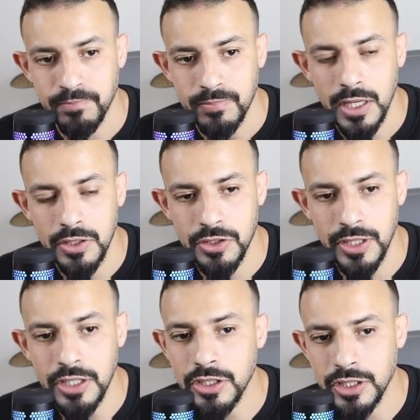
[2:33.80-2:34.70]

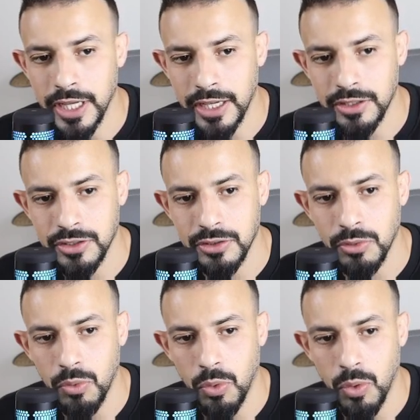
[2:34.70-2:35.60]
session text
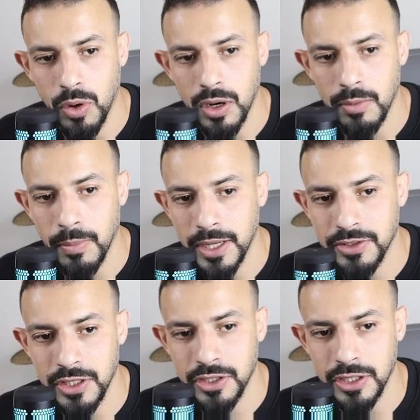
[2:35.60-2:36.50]
or my
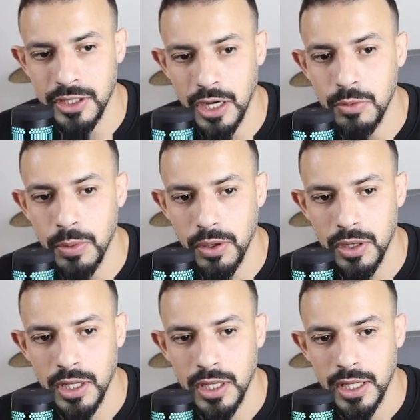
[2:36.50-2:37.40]
session output
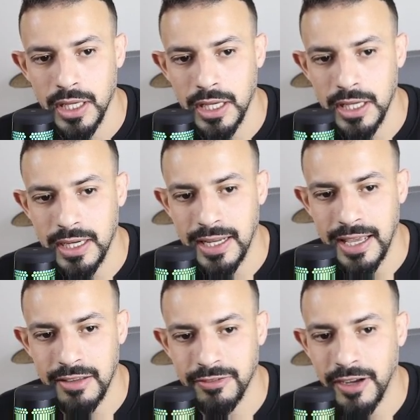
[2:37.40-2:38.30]
in
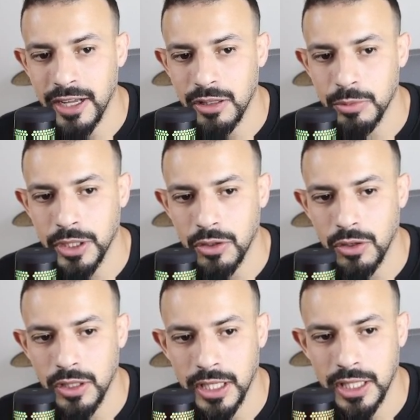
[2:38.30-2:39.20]
a file. I'm gonna
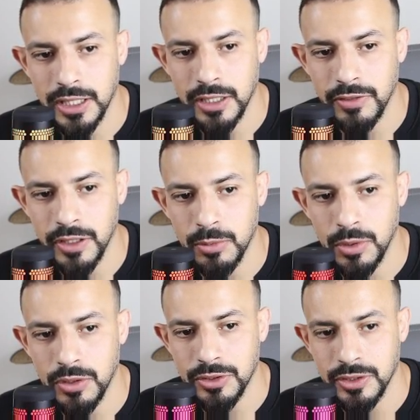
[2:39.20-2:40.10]
call it clear
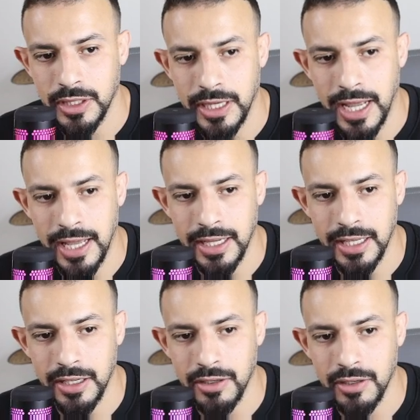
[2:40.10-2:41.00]
variables, and adding
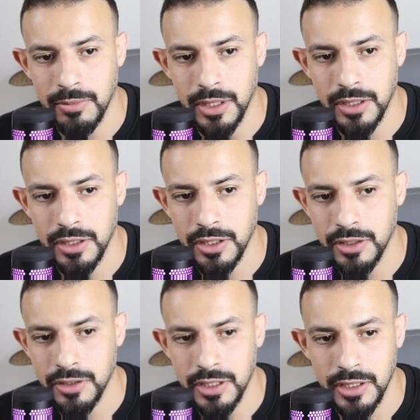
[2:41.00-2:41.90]
here the
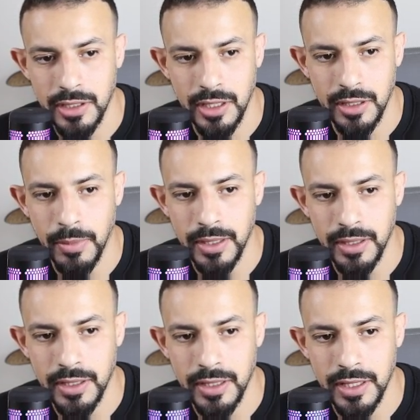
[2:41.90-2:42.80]
year, the
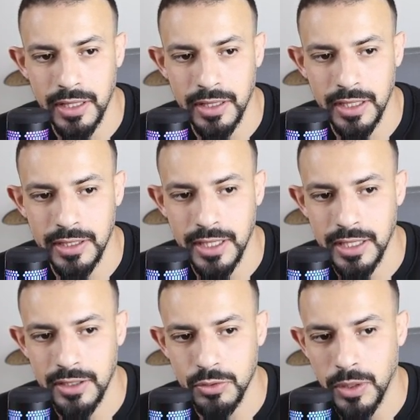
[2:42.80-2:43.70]
month, and then the
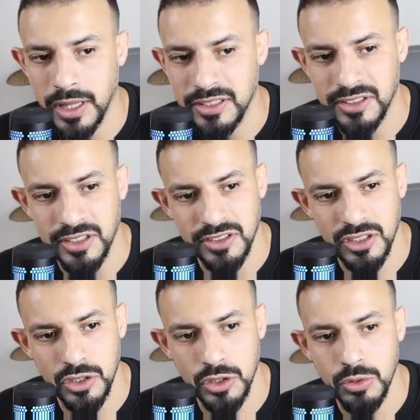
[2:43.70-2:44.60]
date, as well as this
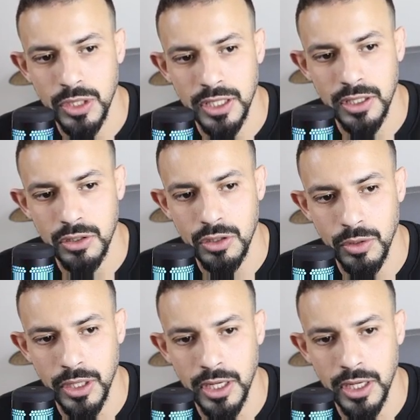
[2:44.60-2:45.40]
unique GUID.